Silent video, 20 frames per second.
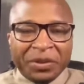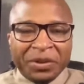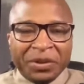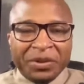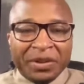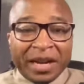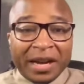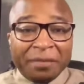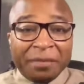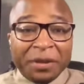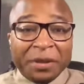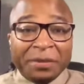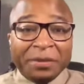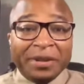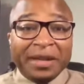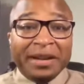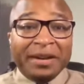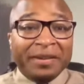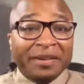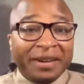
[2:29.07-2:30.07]
You got
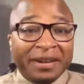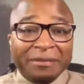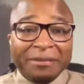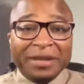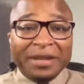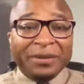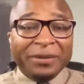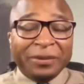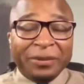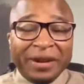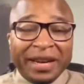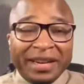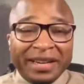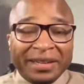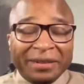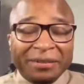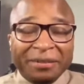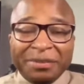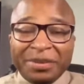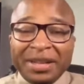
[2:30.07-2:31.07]
people that are up getting
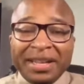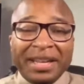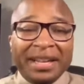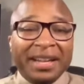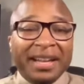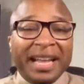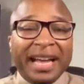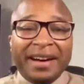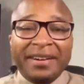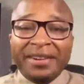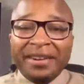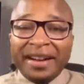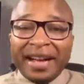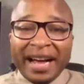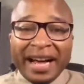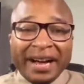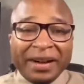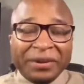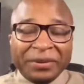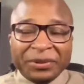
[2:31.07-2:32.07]
ready. Play it loud in the
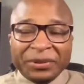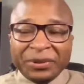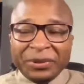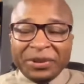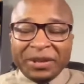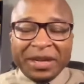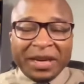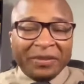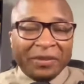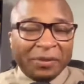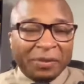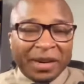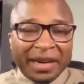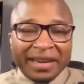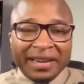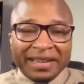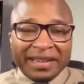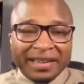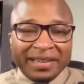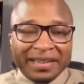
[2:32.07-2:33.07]
house so that
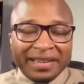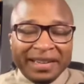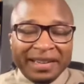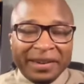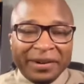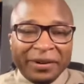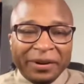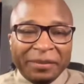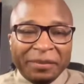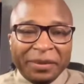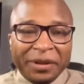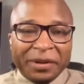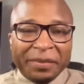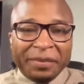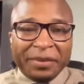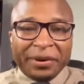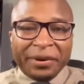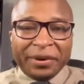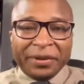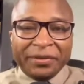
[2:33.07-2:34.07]
everybody can hear and be a
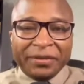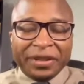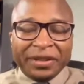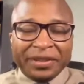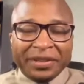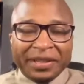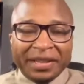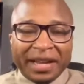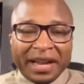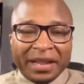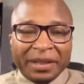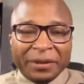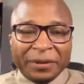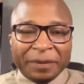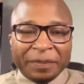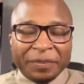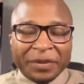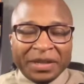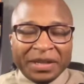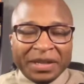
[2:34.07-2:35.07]
part of it
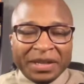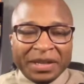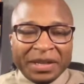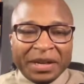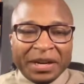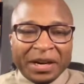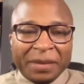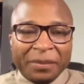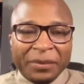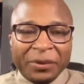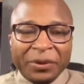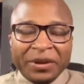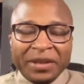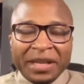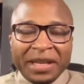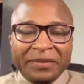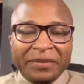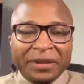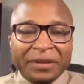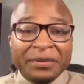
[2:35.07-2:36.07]
together. Um, or
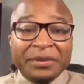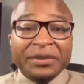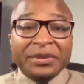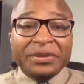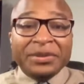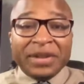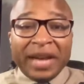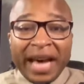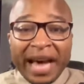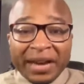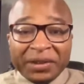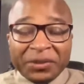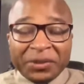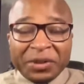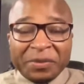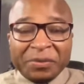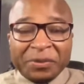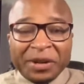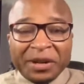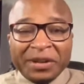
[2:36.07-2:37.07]
even tag
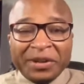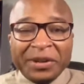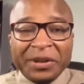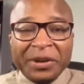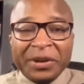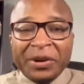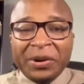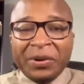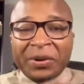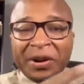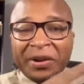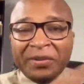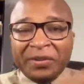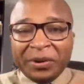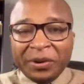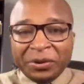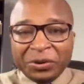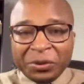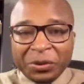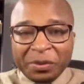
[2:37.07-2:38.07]
someone on our
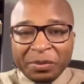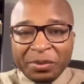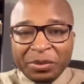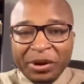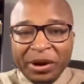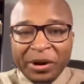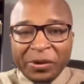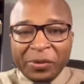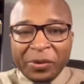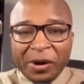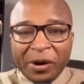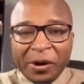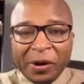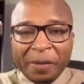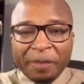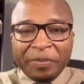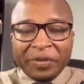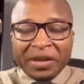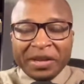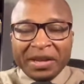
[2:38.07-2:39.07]
virtual prayer
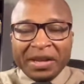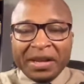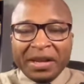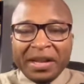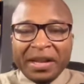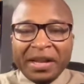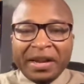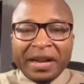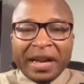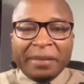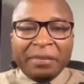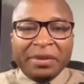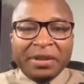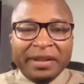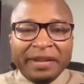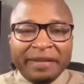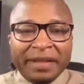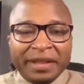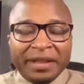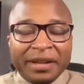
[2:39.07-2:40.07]
wall. And I
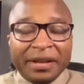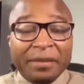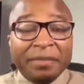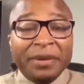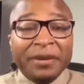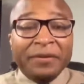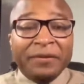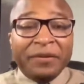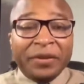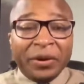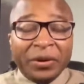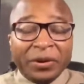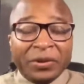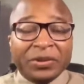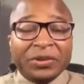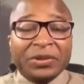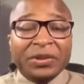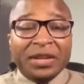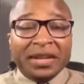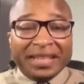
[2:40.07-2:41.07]
believe that they'll be
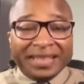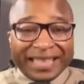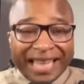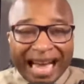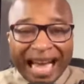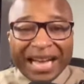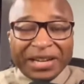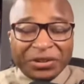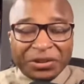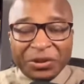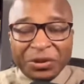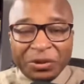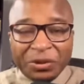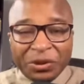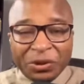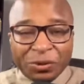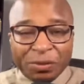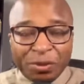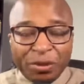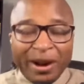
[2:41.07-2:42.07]
first attached to
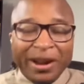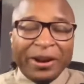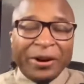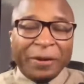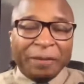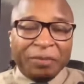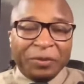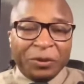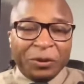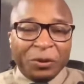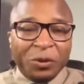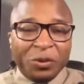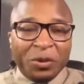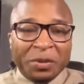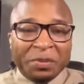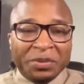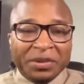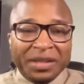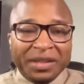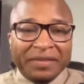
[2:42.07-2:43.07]
this prayer.
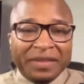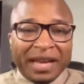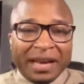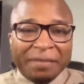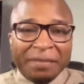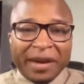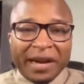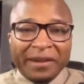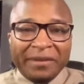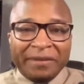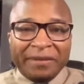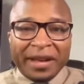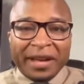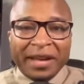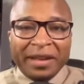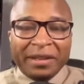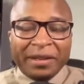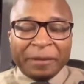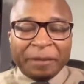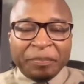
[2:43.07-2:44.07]
We believe that by
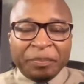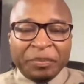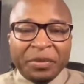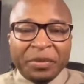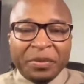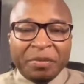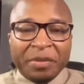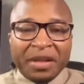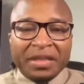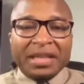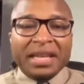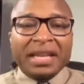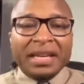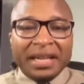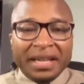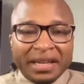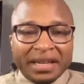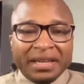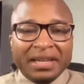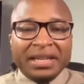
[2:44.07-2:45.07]
faith. But then,
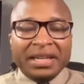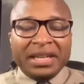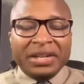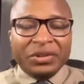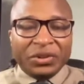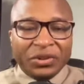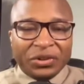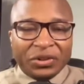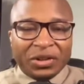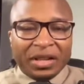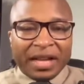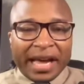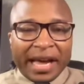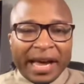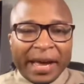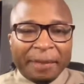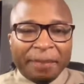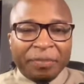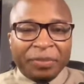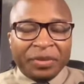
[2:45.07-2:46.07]
in addition to
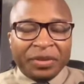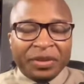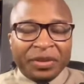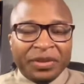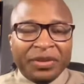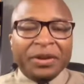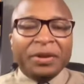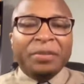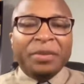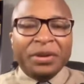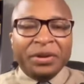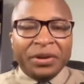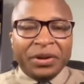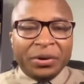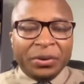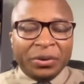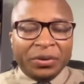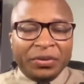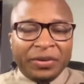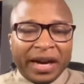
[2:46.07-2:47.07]
that, they'll be
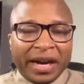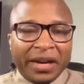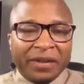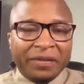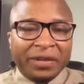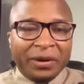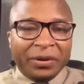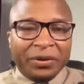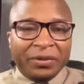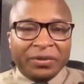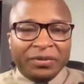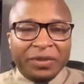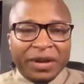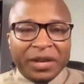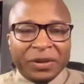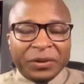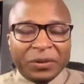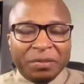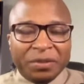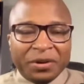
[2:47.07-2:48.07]
notified if they're on
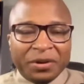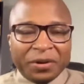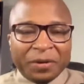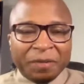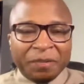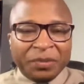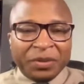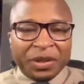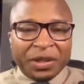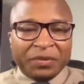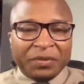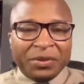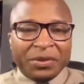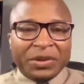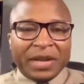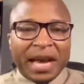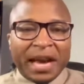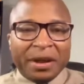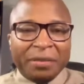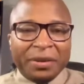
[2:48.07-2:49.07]
Facebook if you
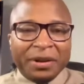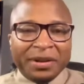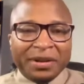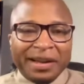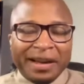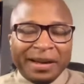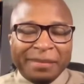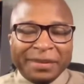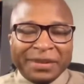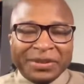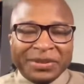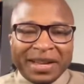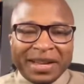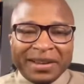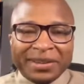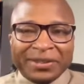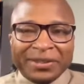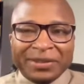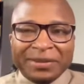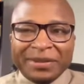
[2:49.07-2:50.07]
tag them in the comment
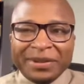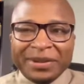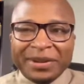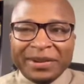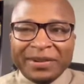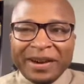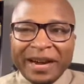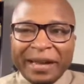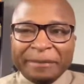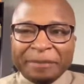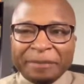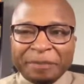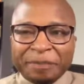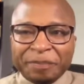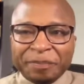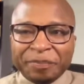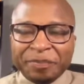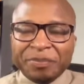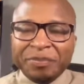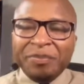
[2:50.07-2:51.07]
section. All right?
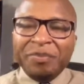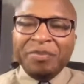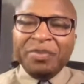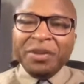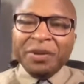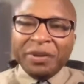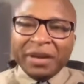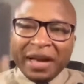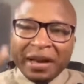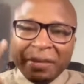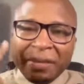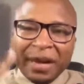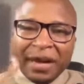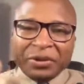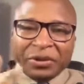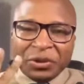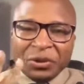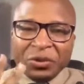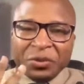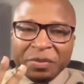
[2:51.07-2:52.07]
Got
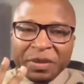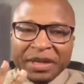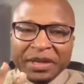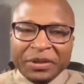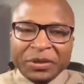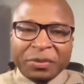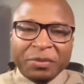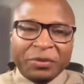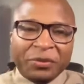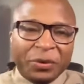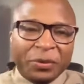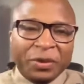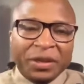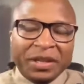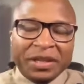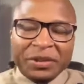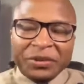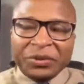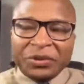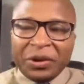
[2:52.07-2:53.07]
about two minutes before we
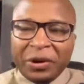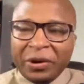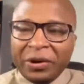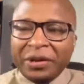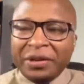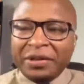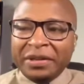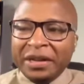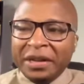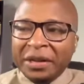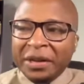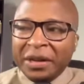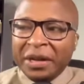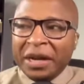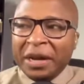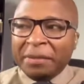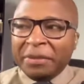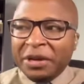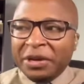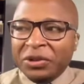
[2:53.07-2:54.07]
get started.
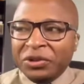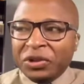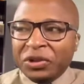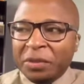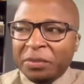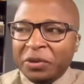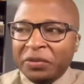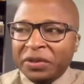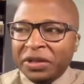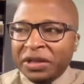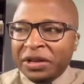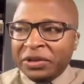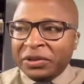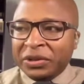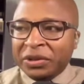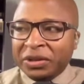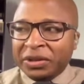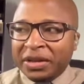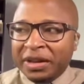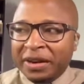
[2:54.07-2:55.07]
I'm going to jump over here
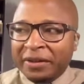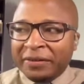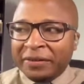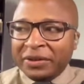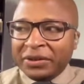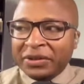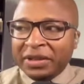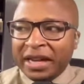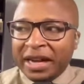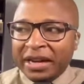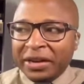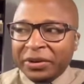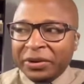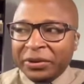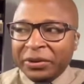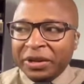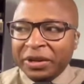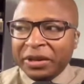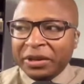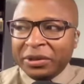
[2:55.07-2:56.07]
to the conference line
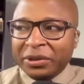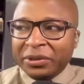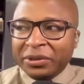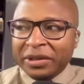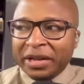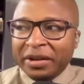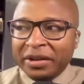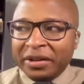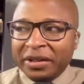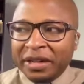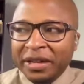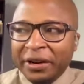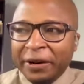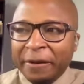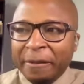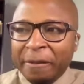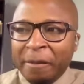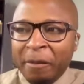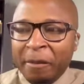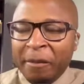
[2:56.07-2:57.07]
and greet those that are
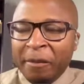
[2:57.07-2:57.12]
there,